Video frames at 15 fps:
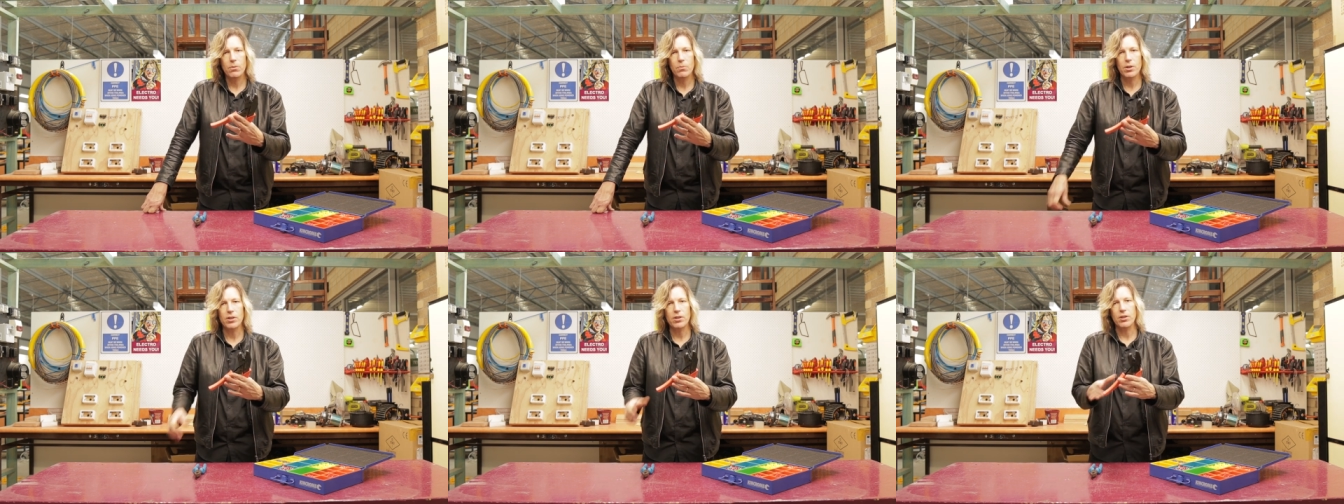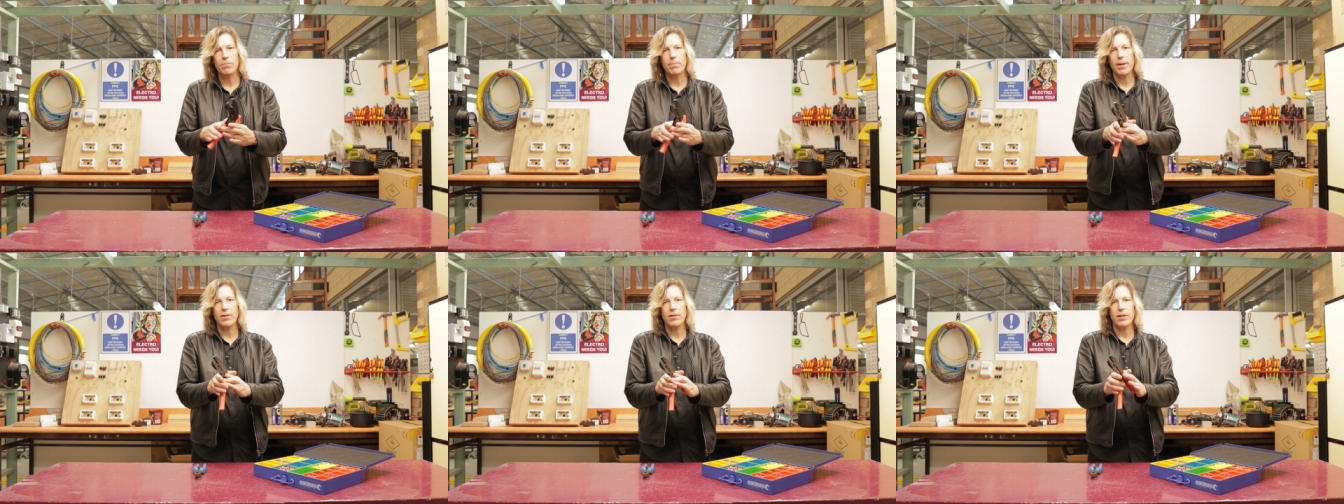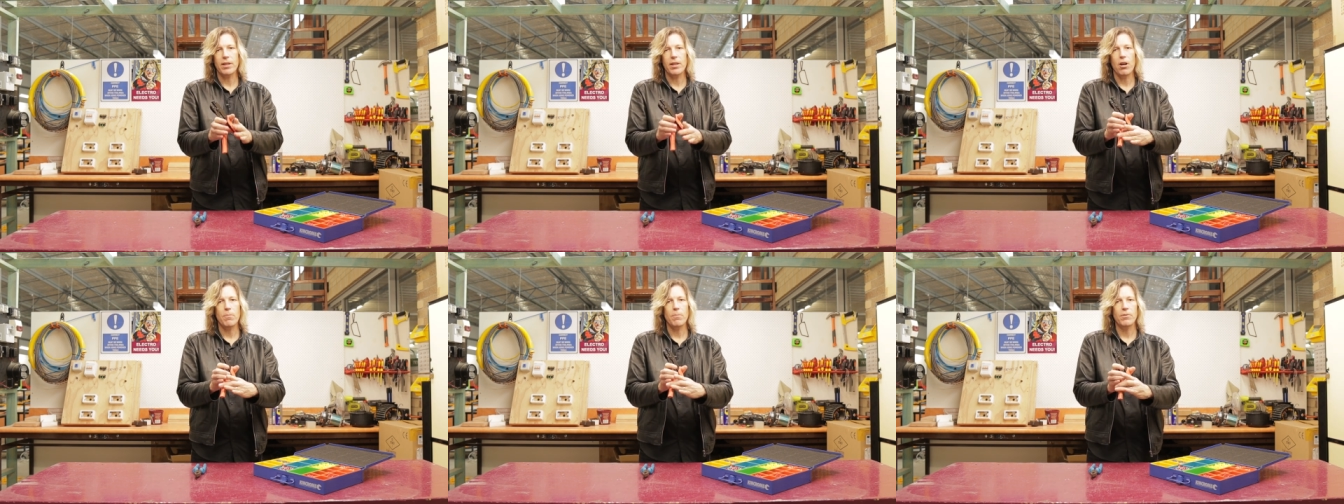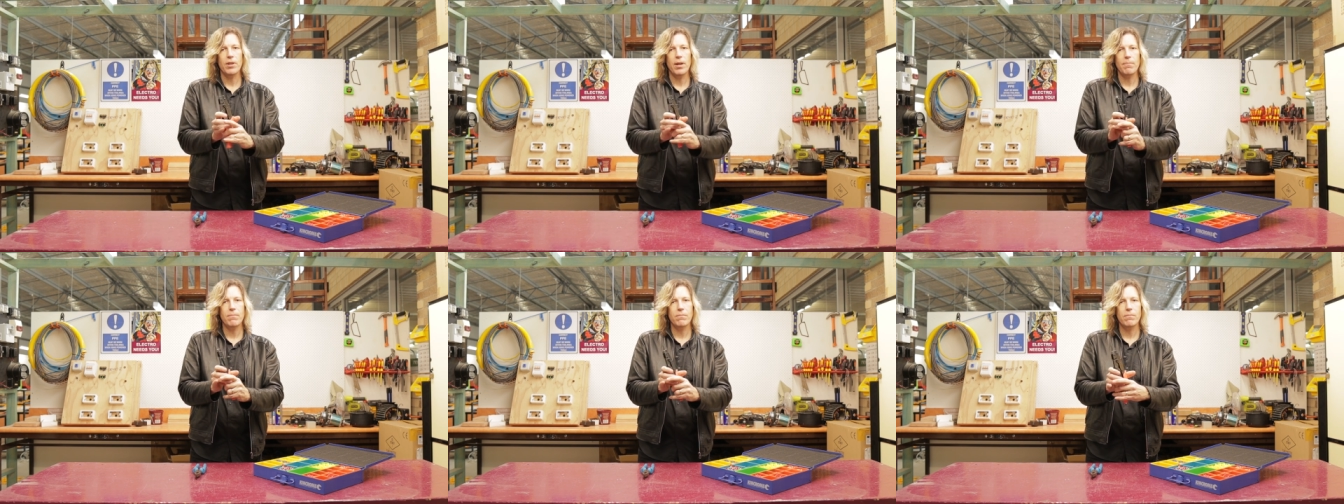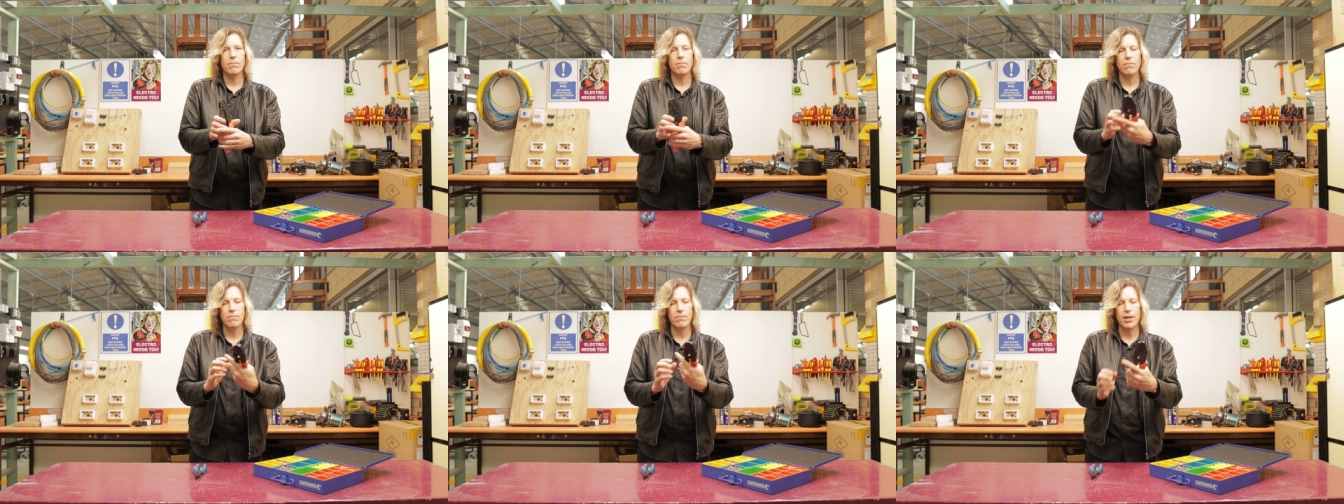which just basically opens up,
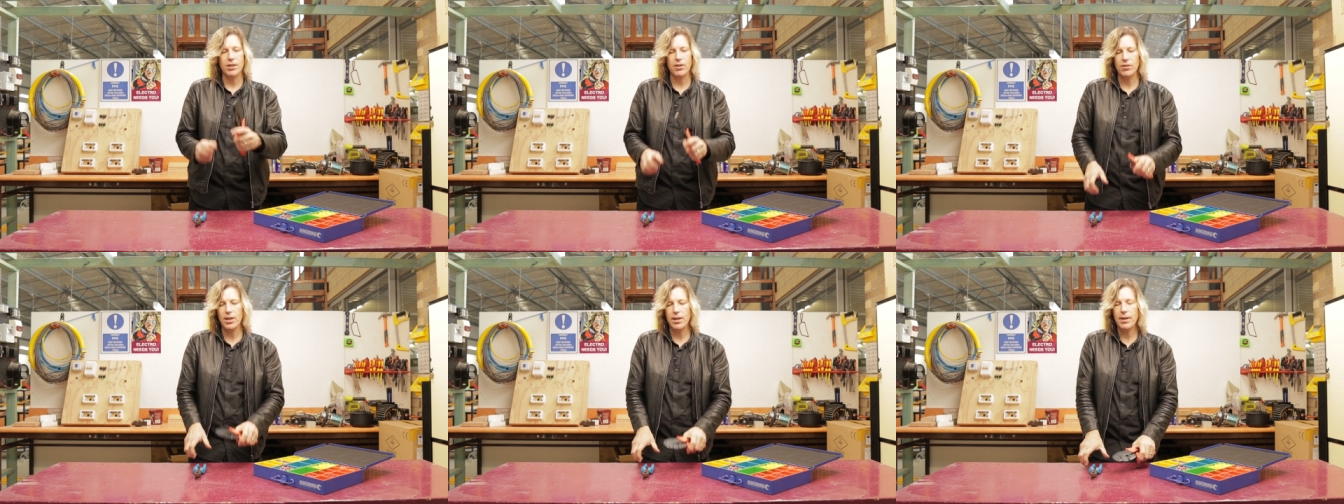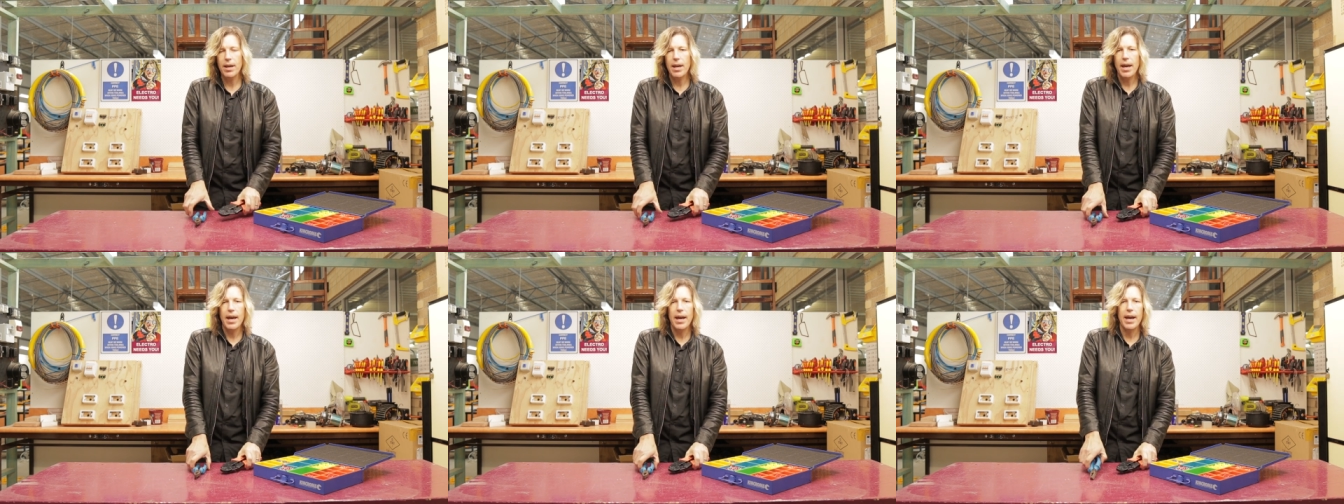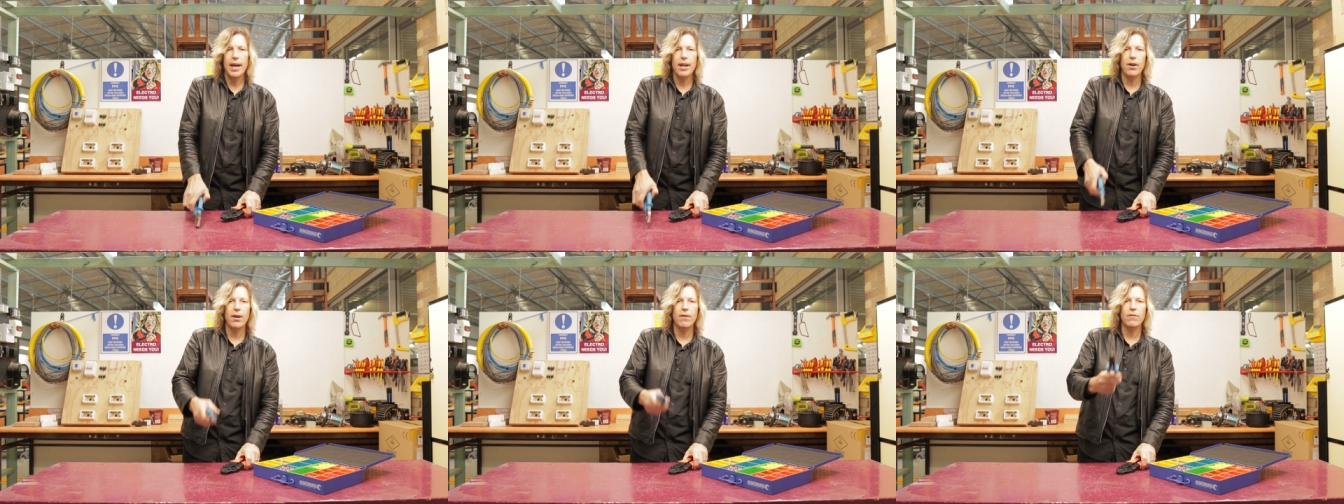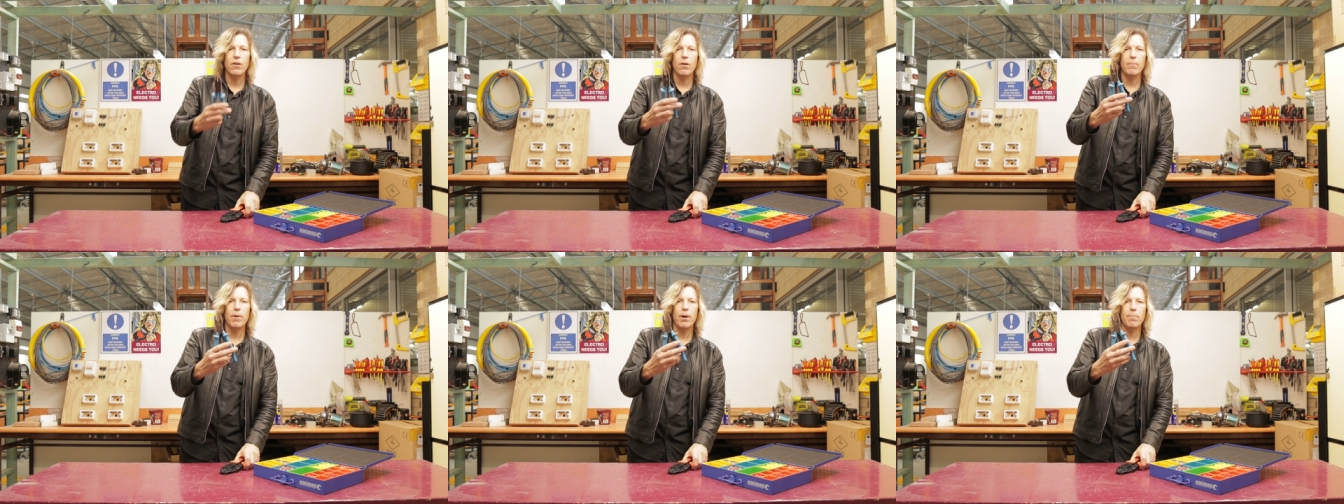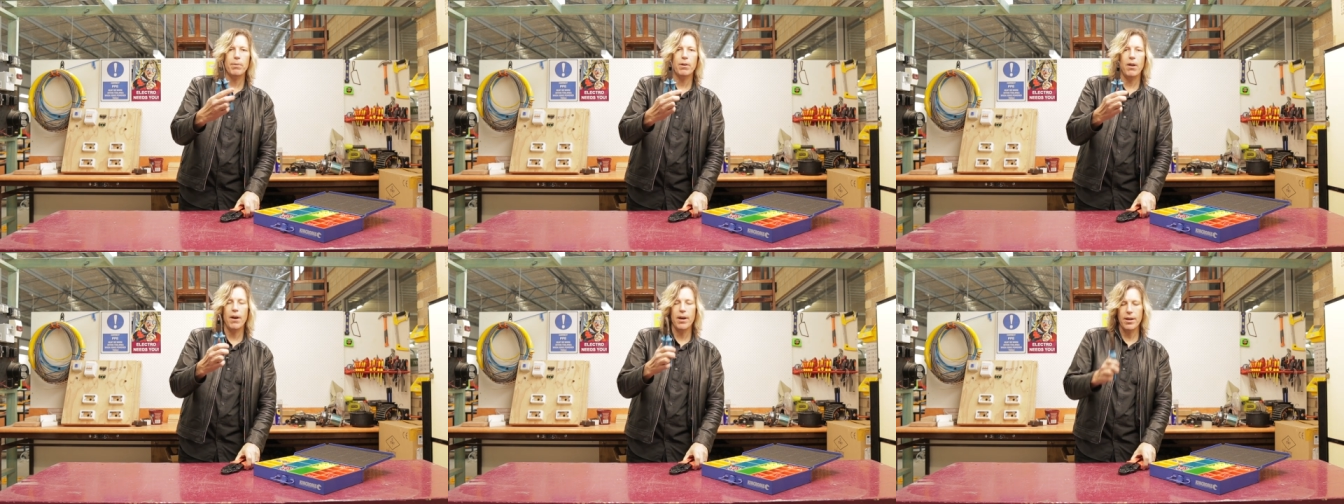ratchets in, and I've got my
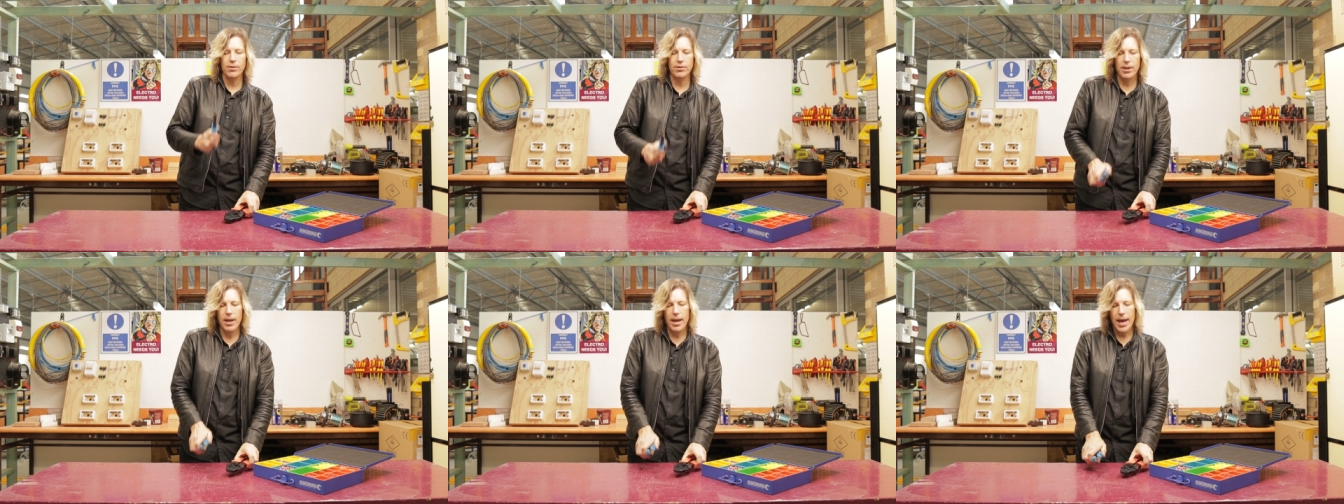pliers.